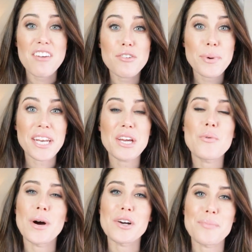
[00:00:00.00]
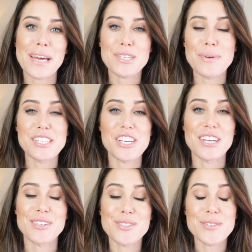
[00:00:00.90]
Hey everybody, welcome back to my
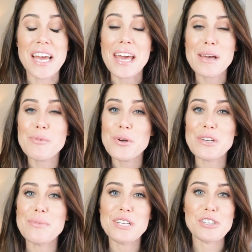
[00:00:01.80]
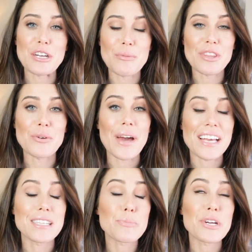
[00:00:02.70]
channel. Today I'm going to be sharing with you
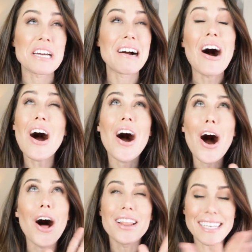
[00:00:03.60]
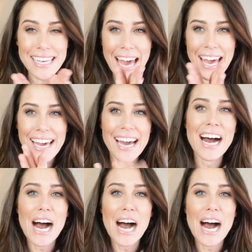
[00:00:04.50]
a spring haul, yay!